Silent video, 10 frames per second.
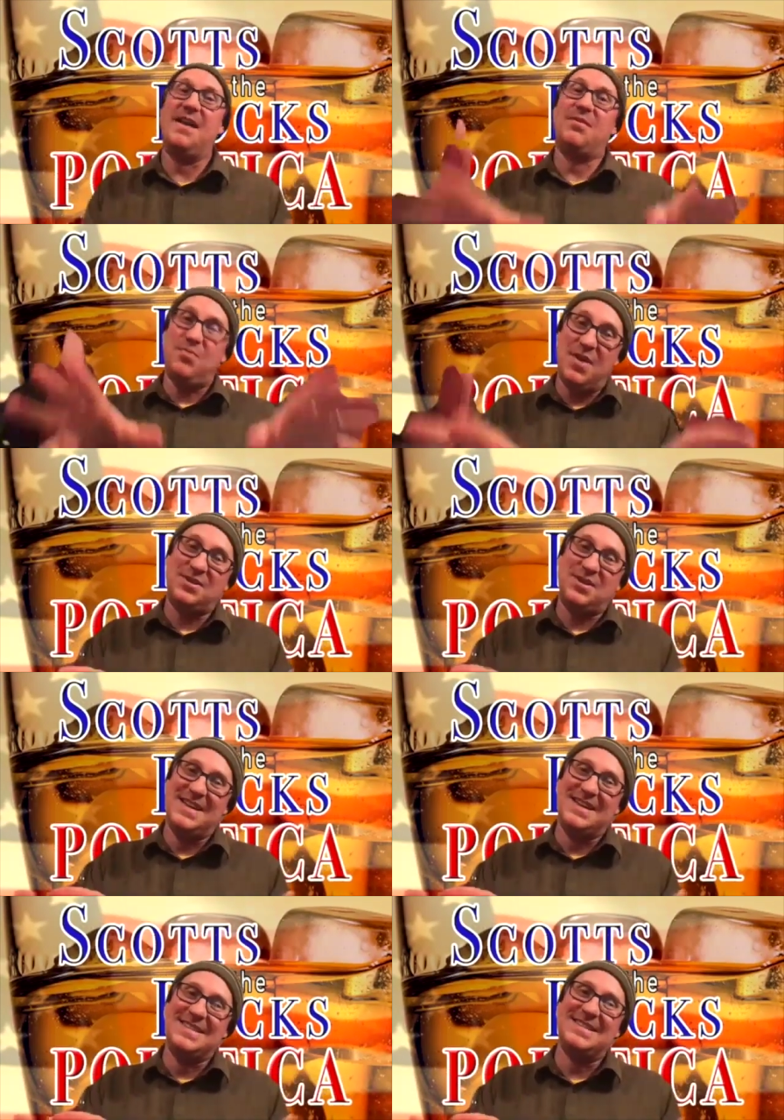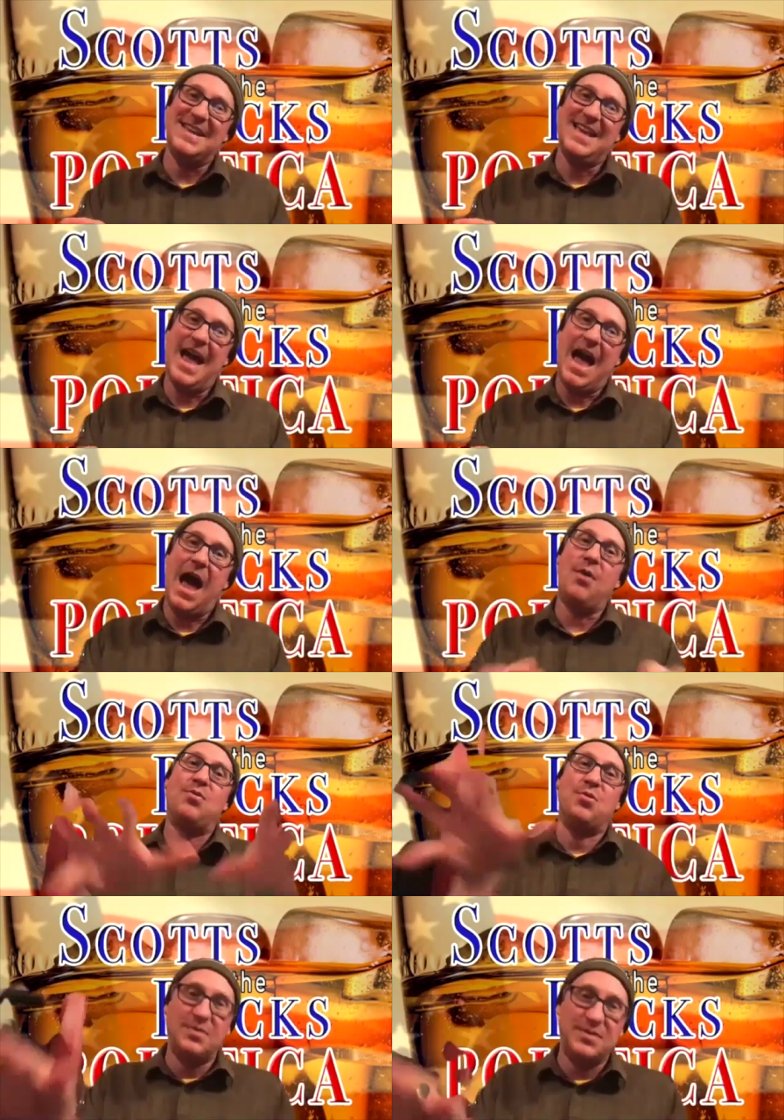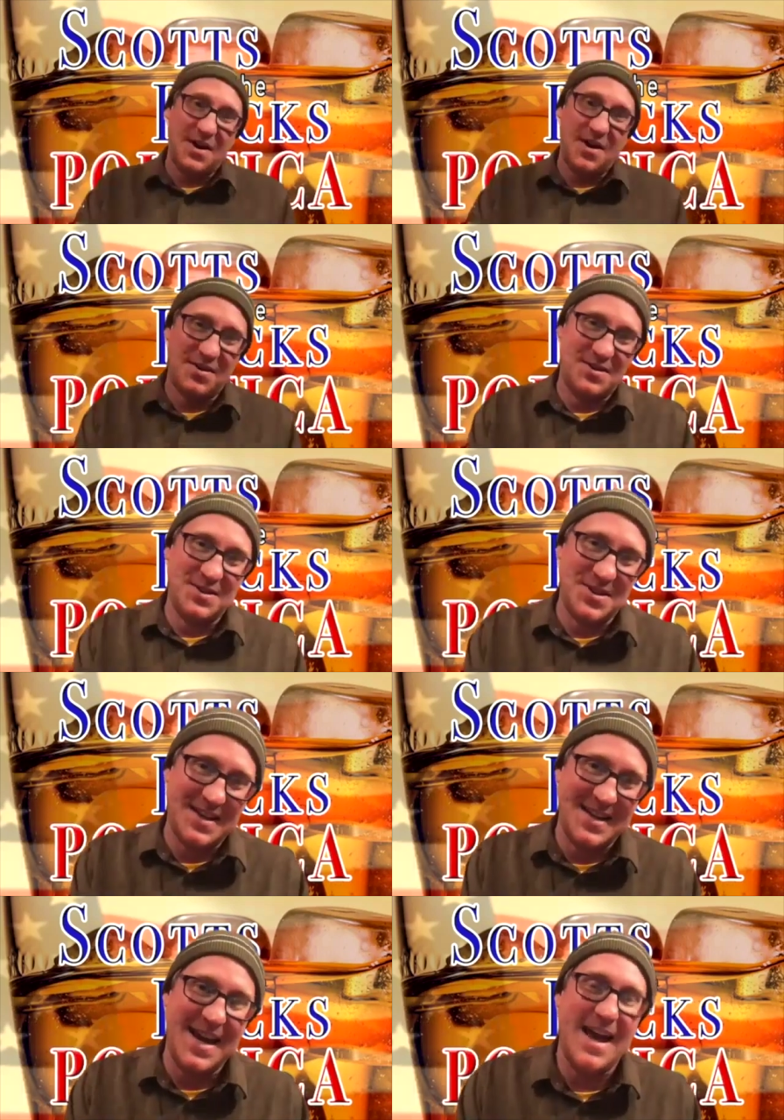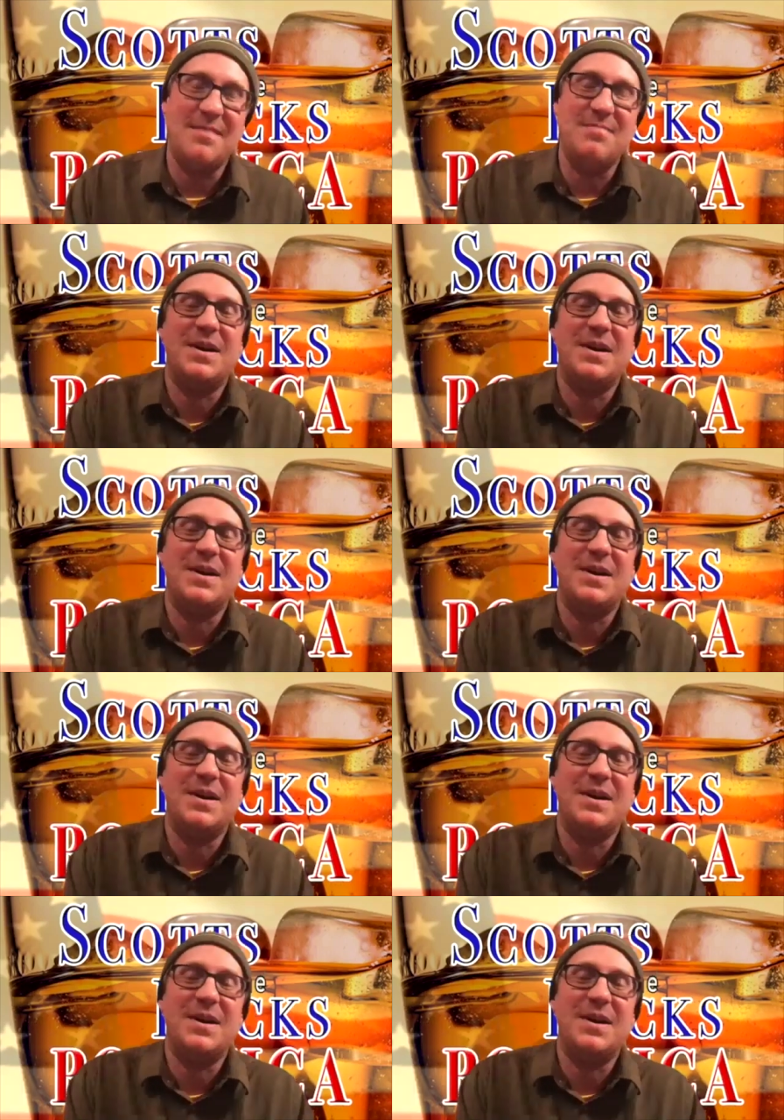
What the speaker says: Now, the question is, how cool is it all going to look in the end?